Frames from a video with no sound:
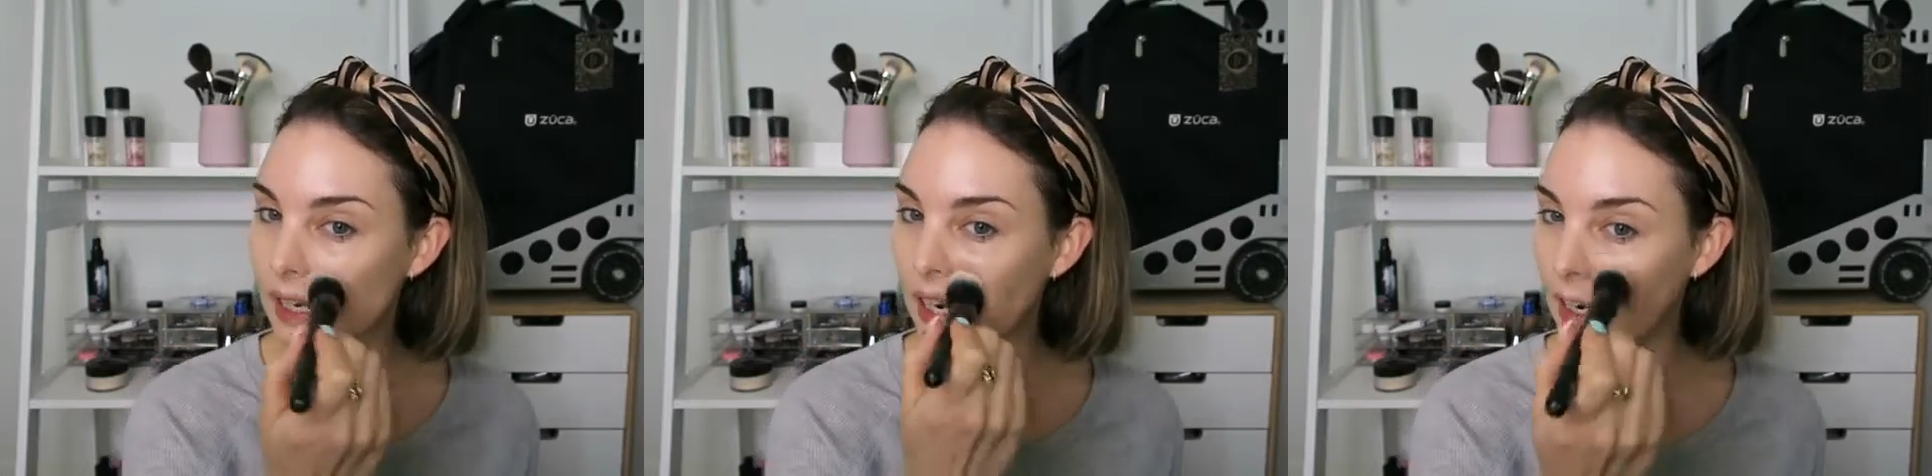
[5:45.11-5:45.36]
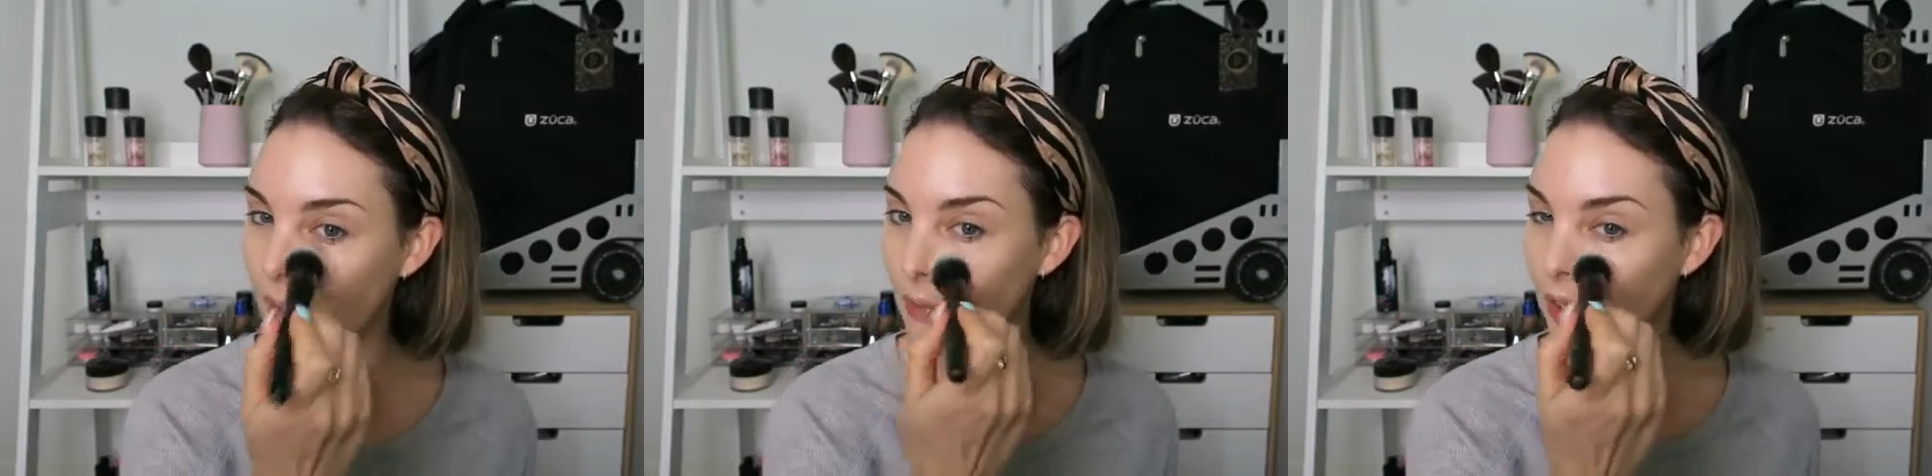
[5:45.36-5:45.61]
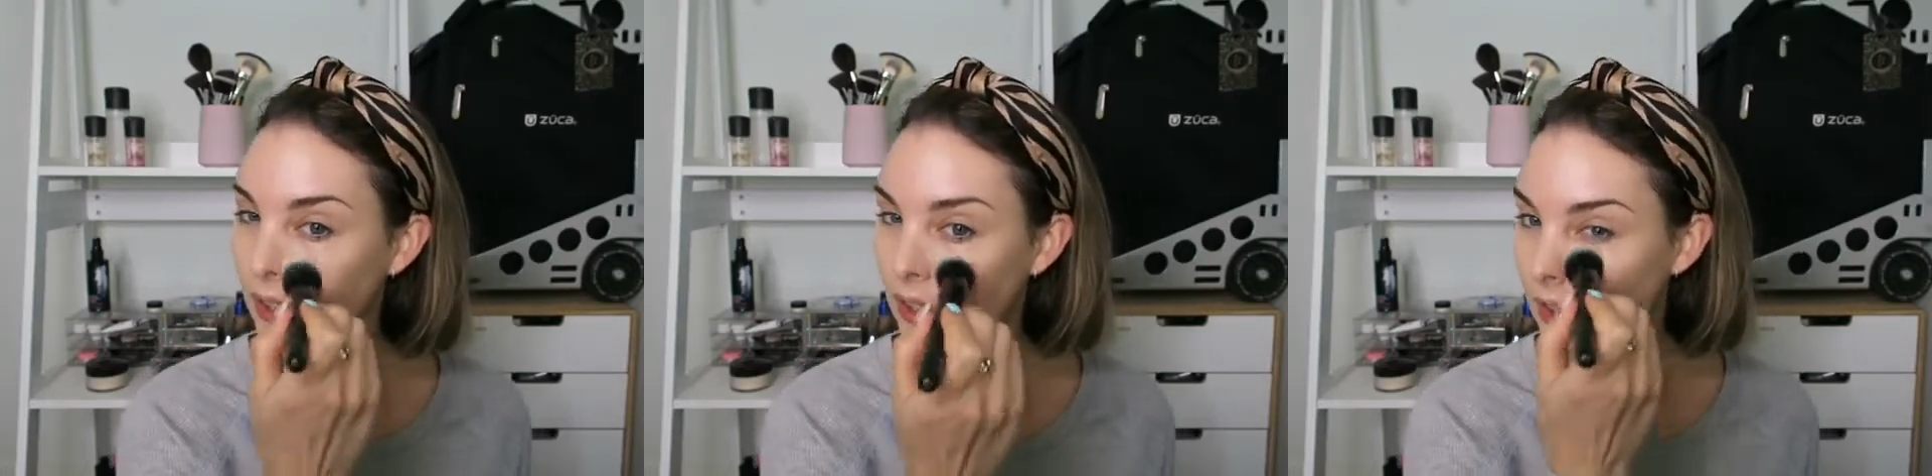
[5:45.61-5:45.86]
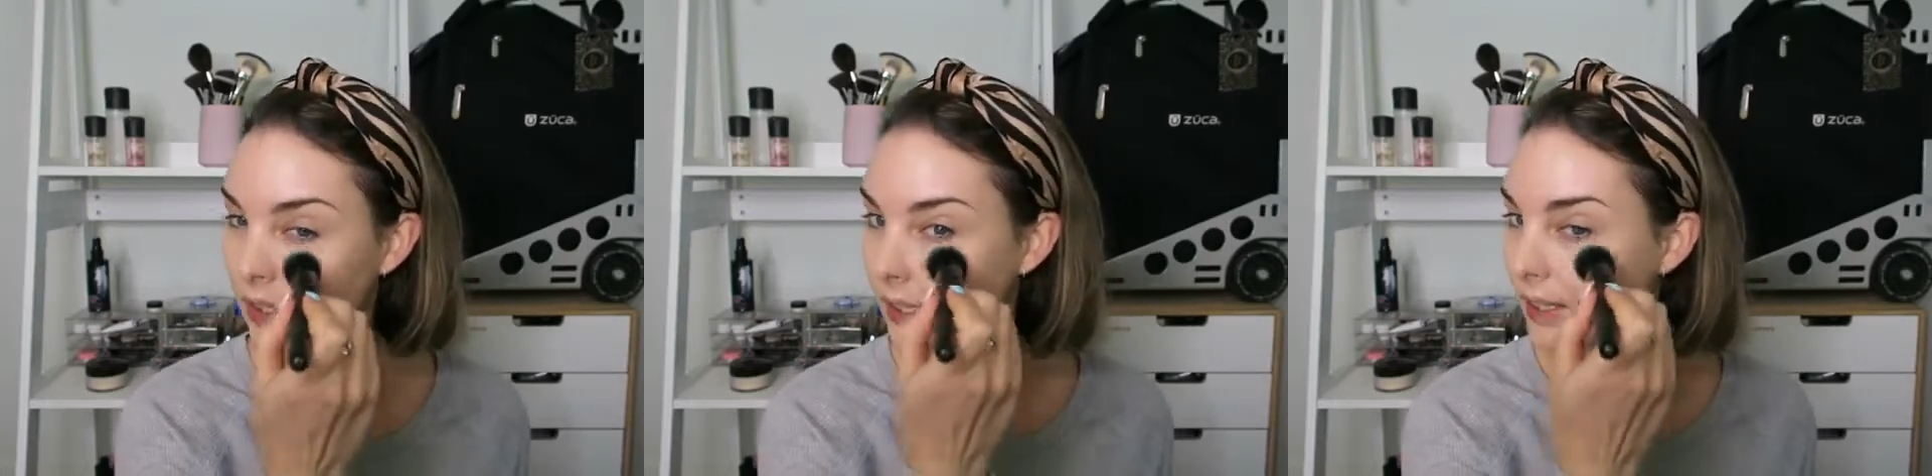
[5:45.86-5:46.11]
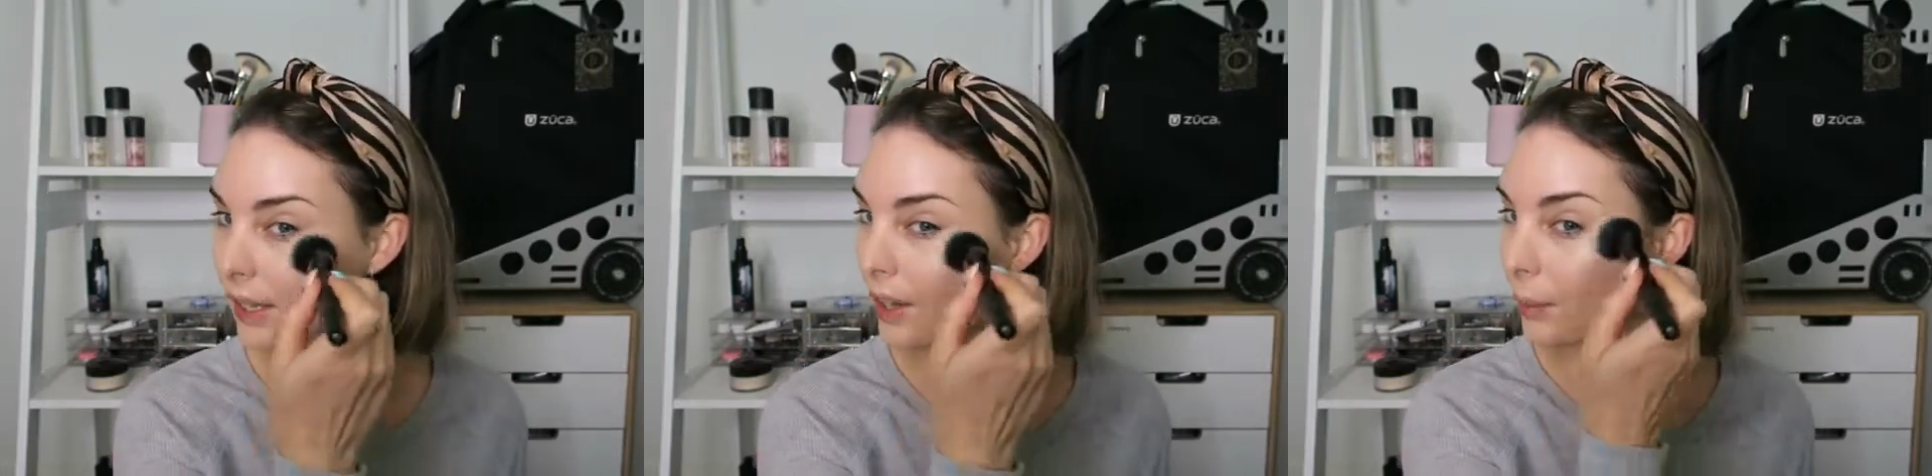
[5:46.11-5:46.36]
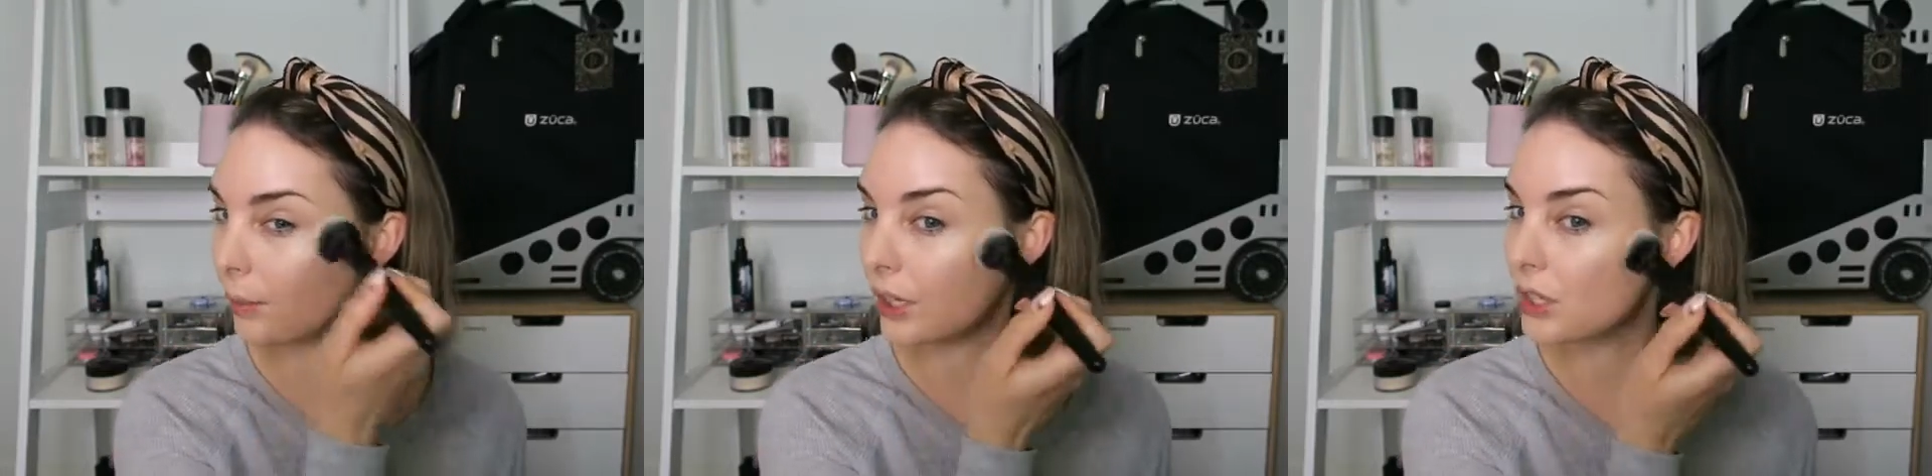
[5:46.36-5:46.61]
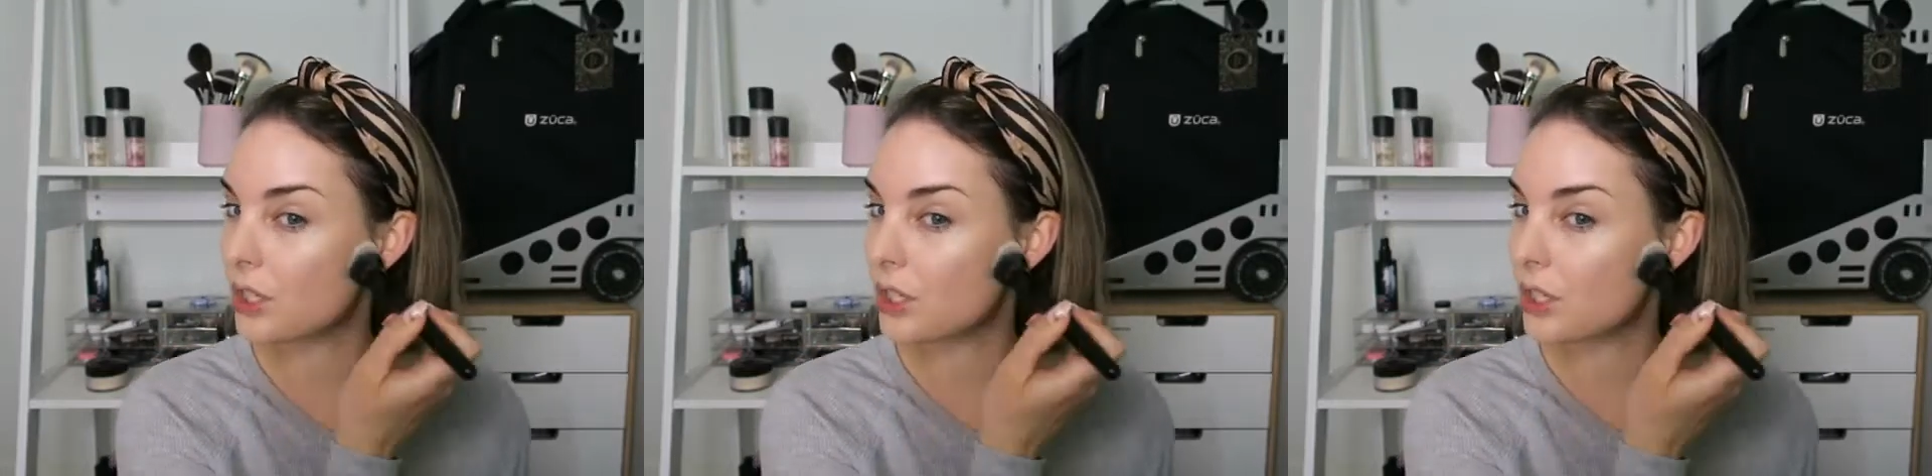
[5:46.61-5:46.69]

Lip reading: I am gonna use this other brush